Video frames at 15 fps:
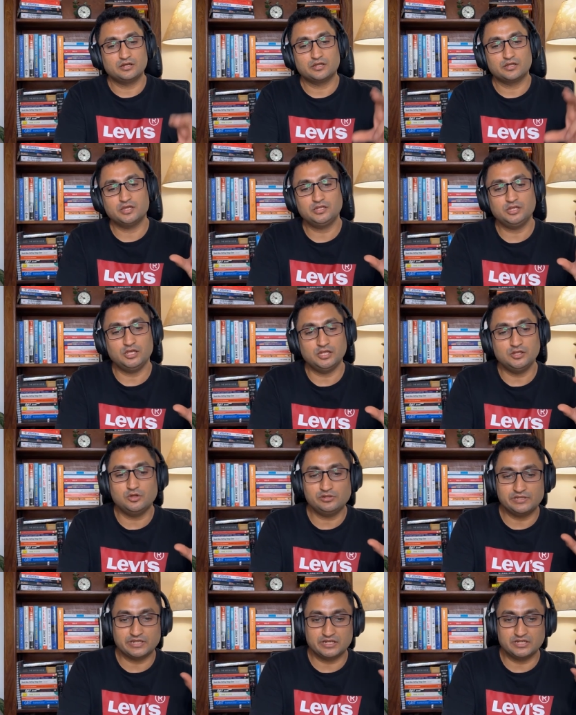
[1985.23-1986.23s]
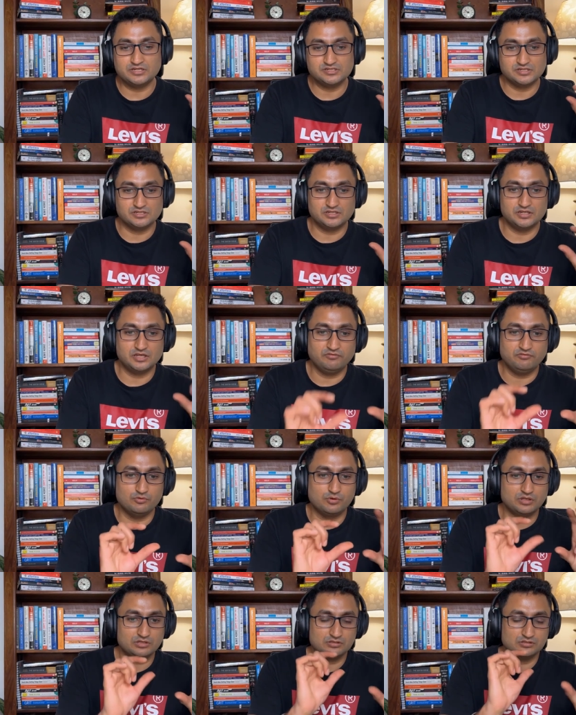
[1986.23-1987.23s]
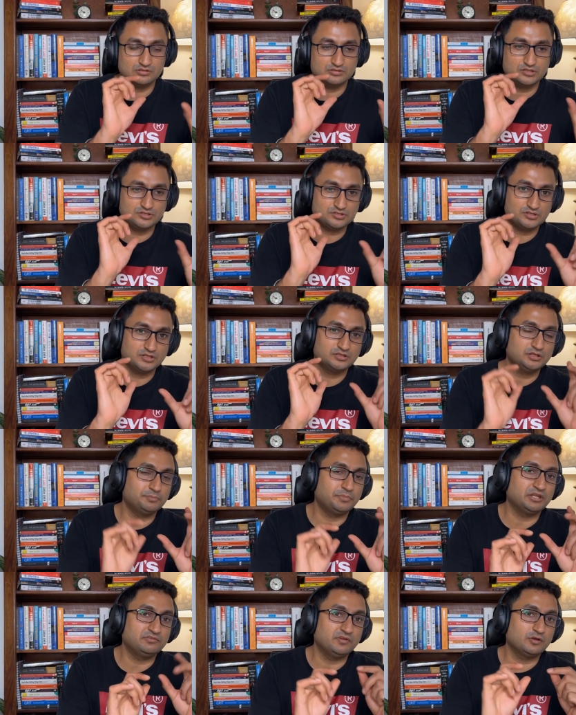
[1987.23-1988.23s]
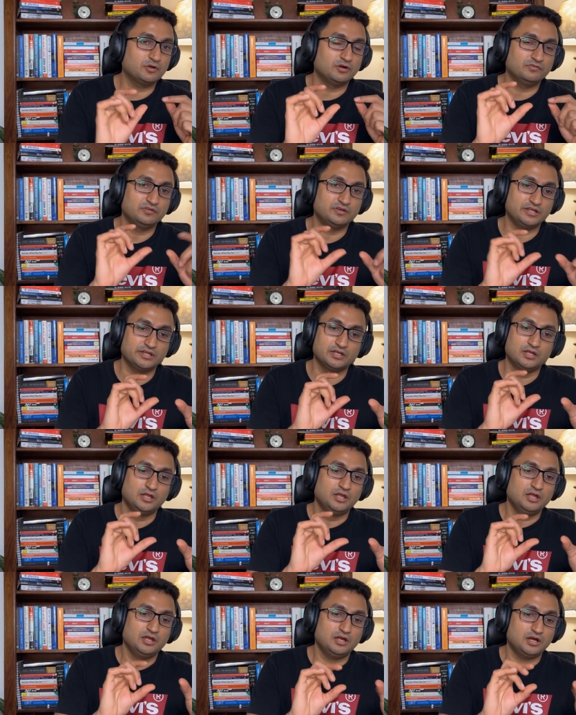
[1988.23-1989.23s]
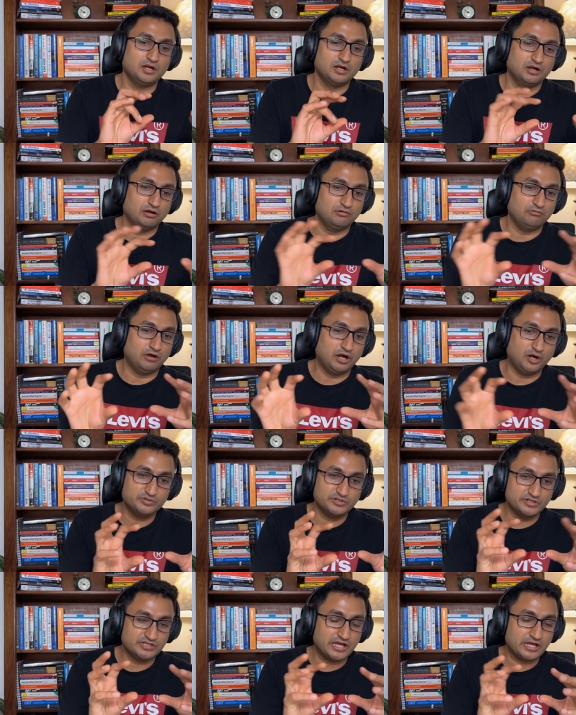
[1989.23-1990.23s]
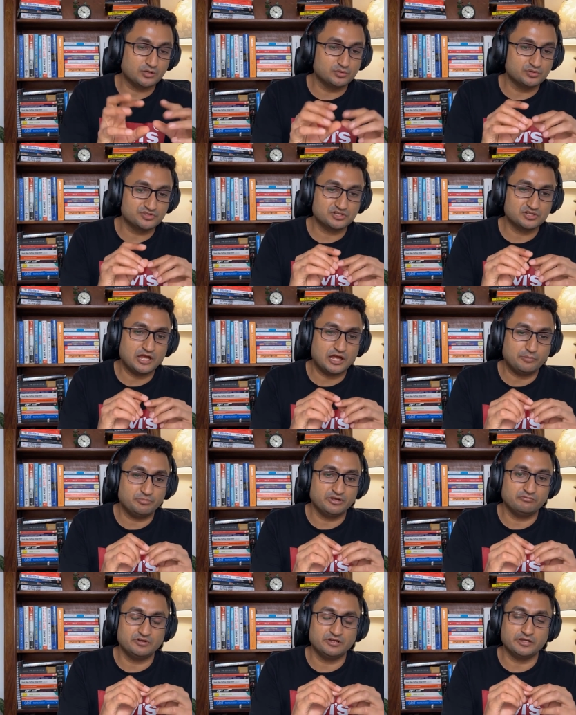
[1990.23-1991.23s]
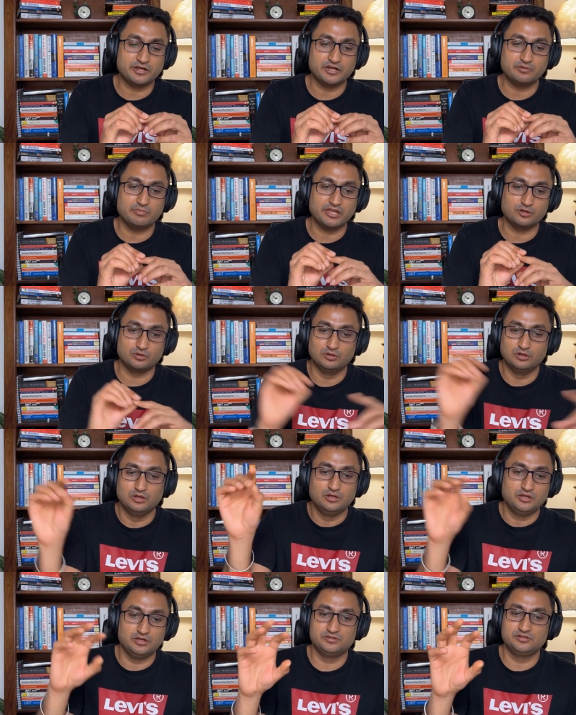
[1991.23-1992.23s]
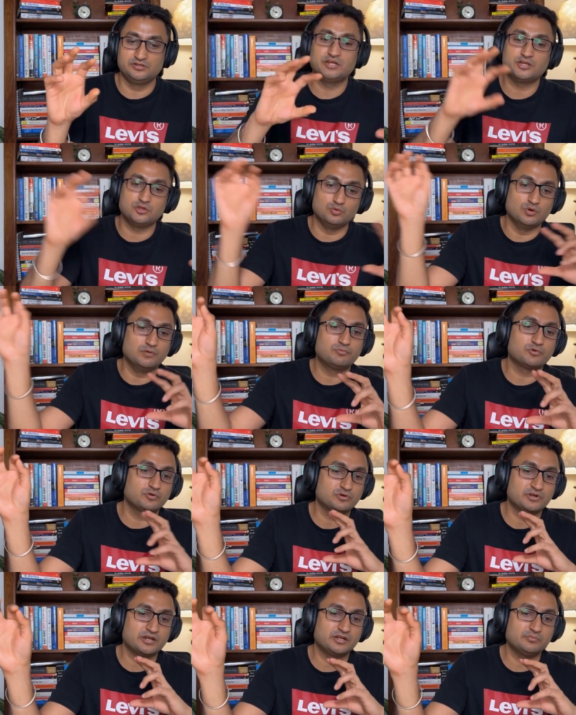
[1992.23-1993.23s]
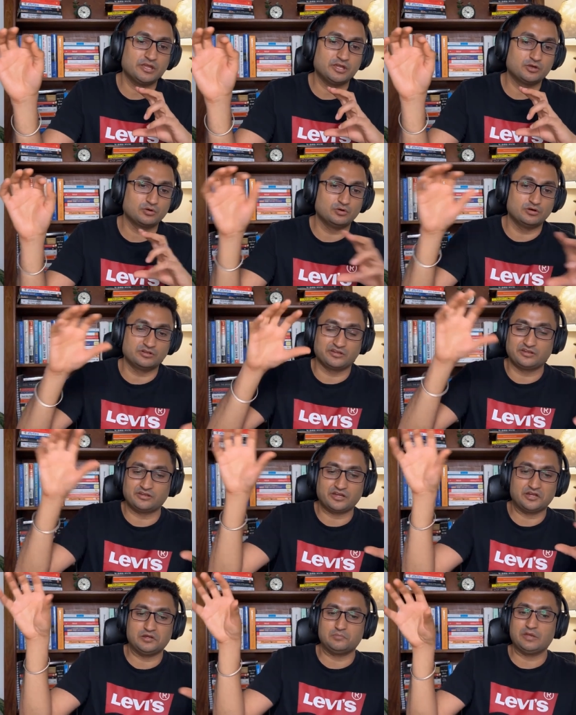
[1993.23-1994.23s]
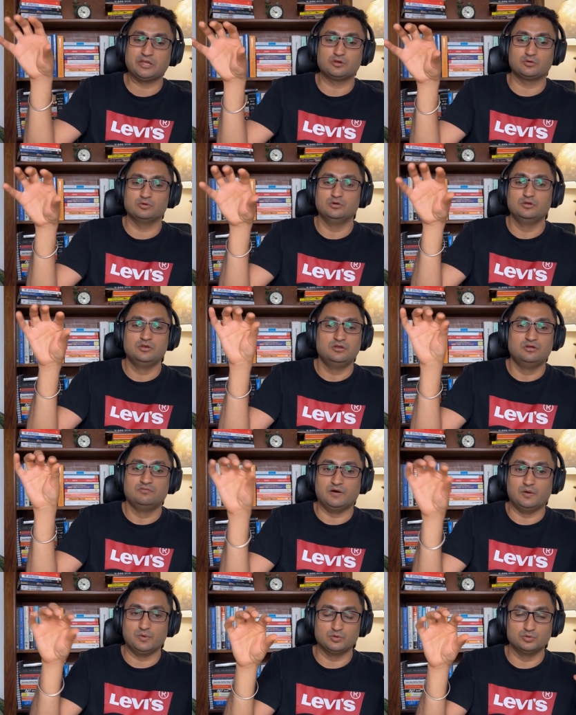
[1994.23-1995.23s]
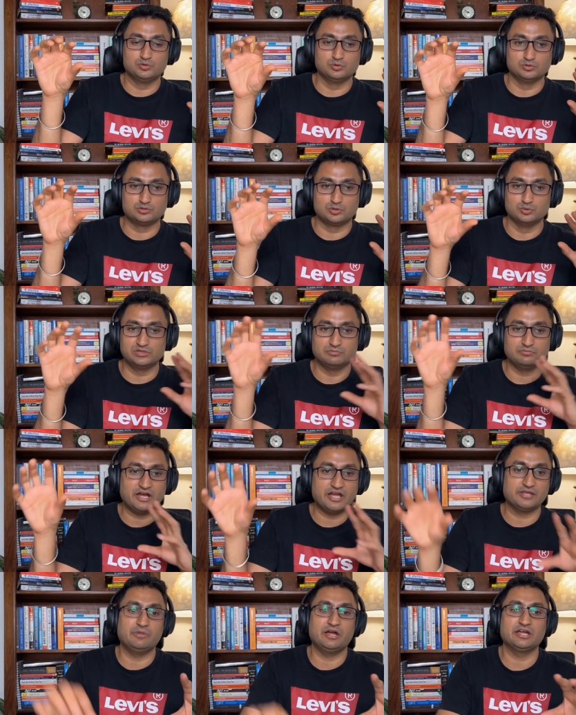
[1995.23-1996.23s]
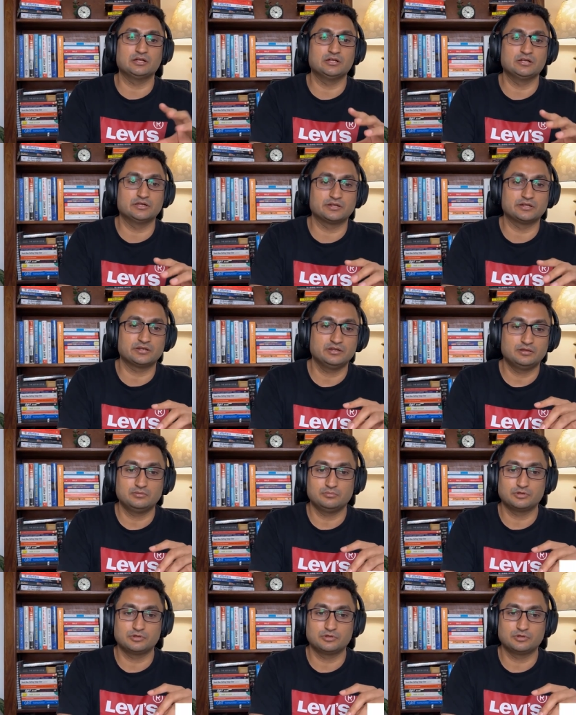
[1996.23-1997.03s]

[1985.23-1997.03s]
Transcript: And in your second journey, if you can just share the specific of, like, how did the acquisition happen with TrendMicro? Is it that you approached TrendMicro, or is it TrendMicro found you through some iBanker?